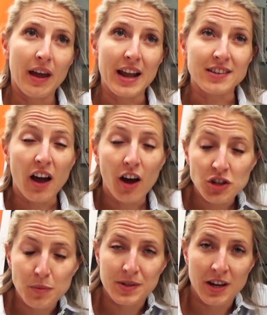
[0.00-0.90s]
It's
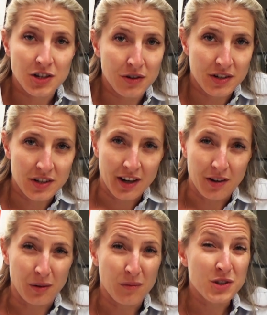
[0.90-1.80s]
100% duty
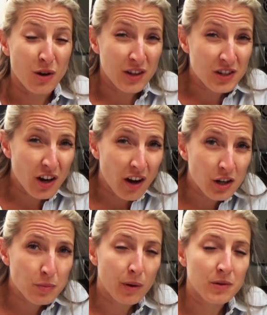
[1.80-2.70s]
cycle, so the
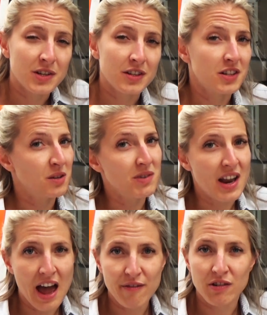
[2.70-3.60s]
charge pod system
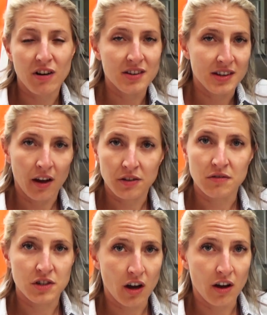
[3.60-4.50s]
never runs out
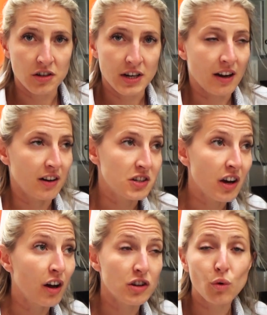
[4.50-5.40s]
of charge. It can
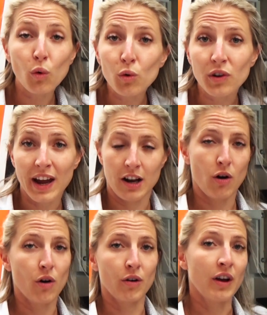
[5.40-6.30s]
charge all day
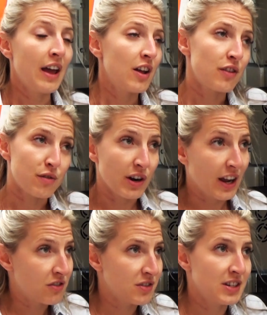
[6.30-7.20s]
long,
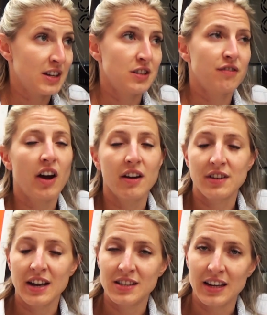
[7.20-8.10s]

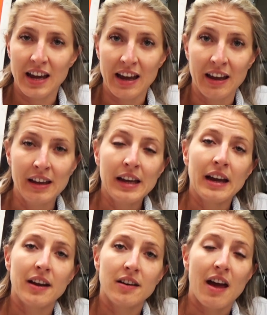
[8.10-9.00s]
365 days a year.
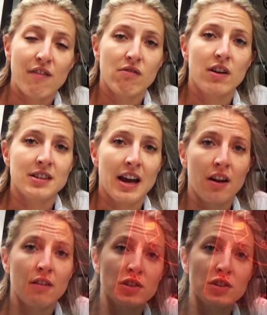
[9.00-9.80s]
It never runs out of